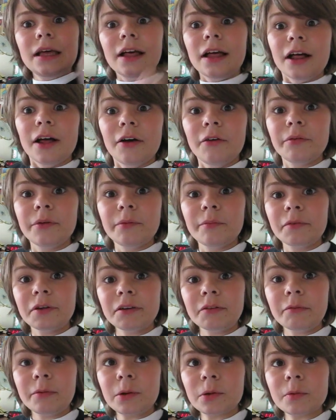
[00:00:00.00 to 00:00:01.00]
Hello everyone
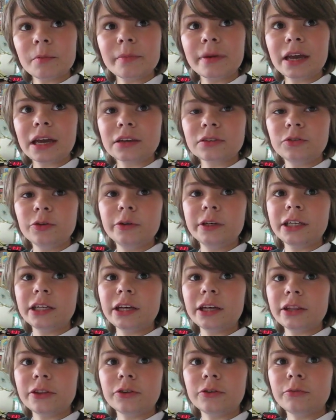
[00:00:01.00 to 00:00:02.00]
and welcome back to
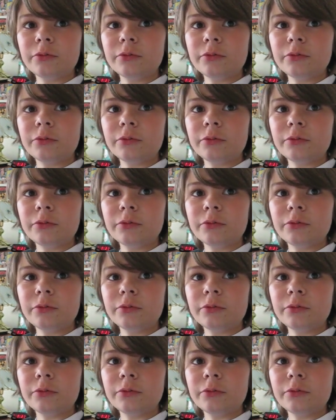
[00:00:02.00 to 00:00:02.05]
another